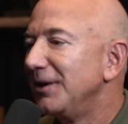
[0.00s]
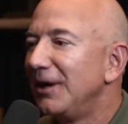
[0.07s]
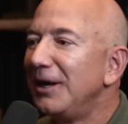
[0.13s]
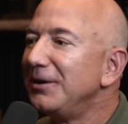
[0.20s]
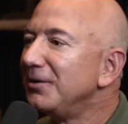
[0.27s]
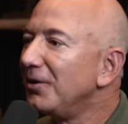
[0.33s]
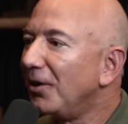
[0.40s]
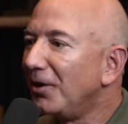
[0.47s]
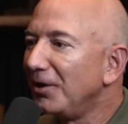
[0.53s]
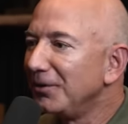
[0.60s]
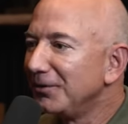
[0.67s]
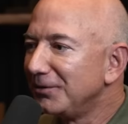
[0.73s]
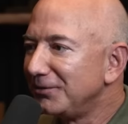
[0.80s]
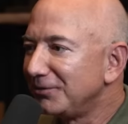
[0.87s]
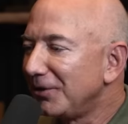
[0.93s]
I did all
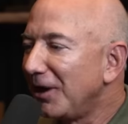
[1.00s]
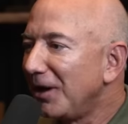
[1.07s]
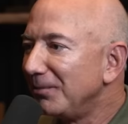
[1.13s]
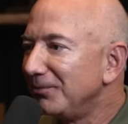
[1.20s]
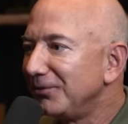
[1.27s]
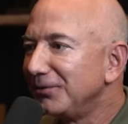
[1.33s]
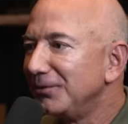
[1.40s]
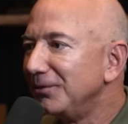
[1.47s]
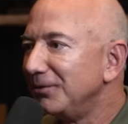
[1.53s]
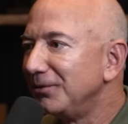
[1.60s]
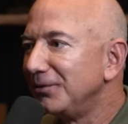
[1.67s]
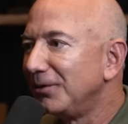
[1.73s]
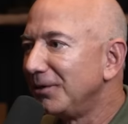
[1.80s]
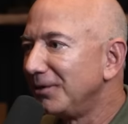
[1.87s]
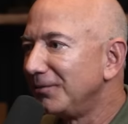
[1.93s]
the jobs you would
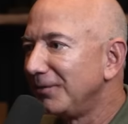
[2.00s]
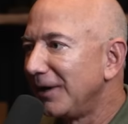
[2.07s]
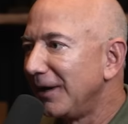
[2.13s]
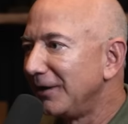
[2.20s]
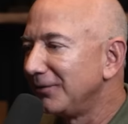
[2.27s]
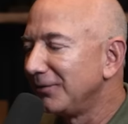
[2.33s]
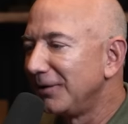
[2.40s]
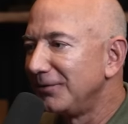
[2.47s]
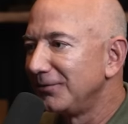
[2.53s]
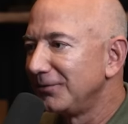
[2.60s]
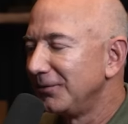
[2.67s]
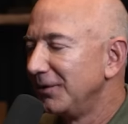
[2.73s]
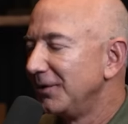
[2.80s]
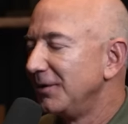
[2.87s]
do on a ranch. I've